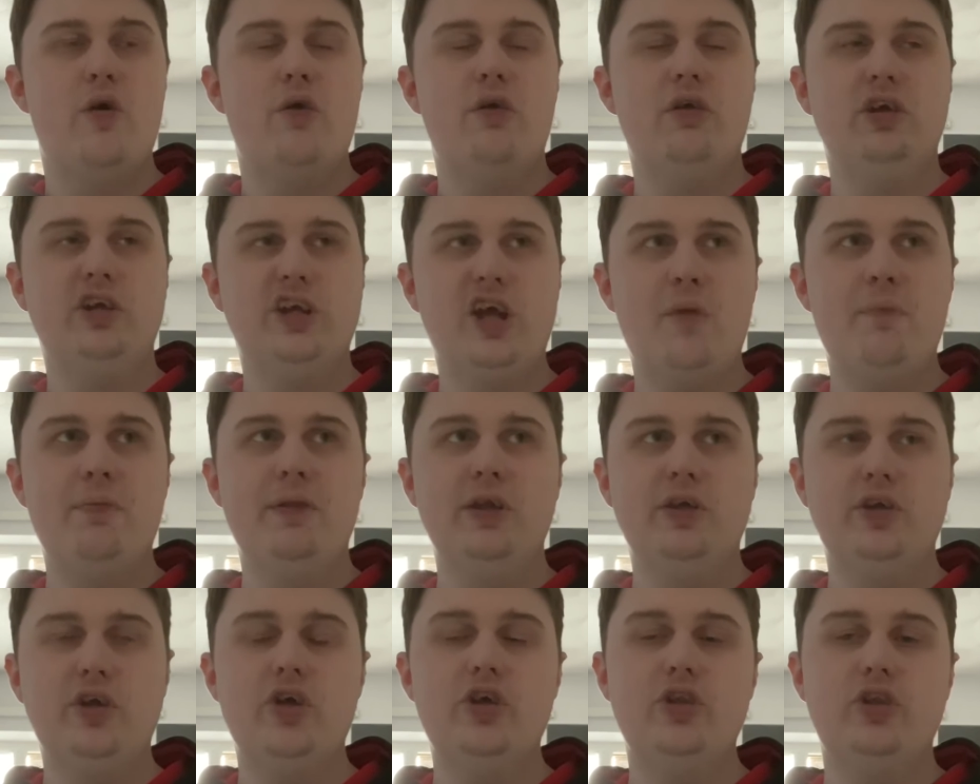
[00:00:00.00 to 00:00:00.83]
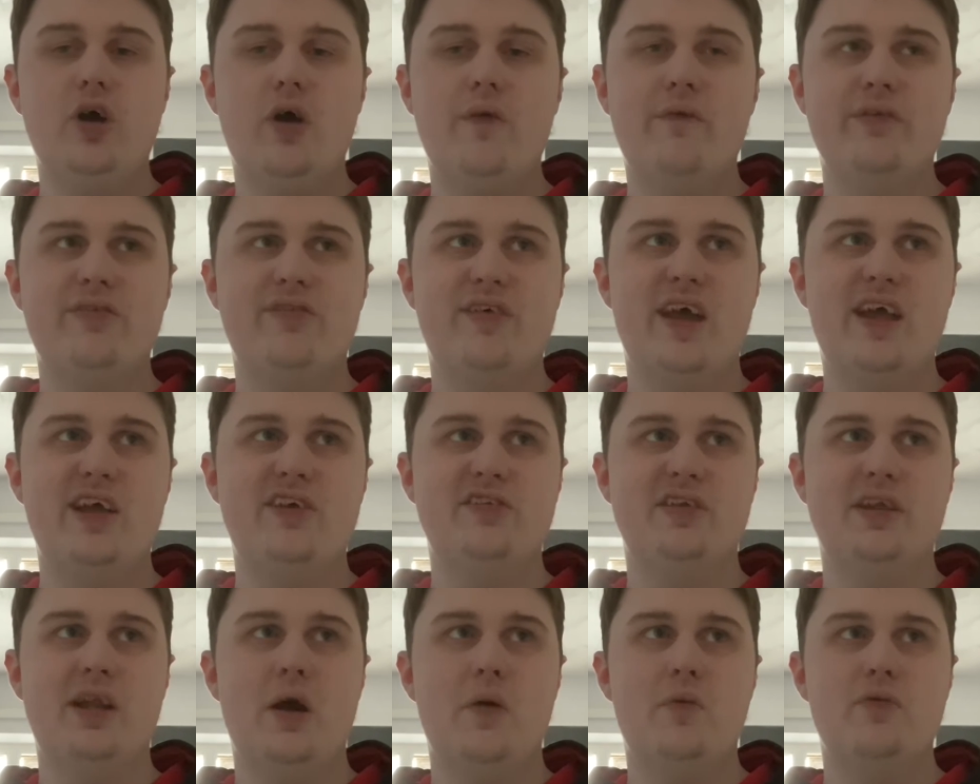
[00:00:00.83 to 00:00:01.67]
were a couple of good overtakes,
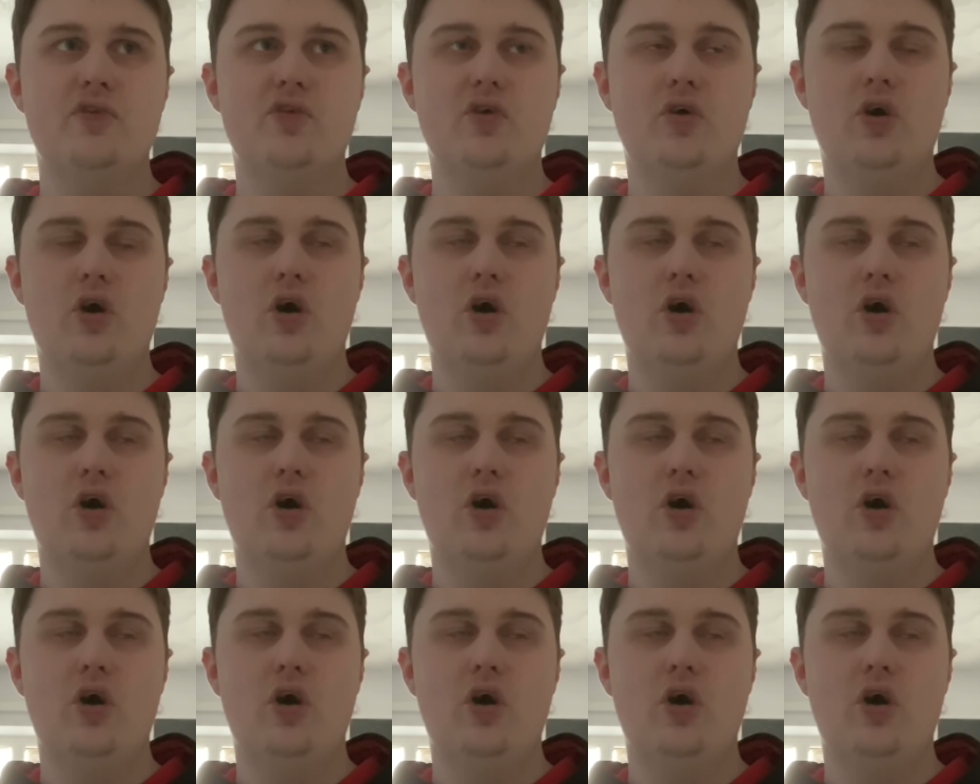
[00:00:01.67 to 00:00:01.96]
and there was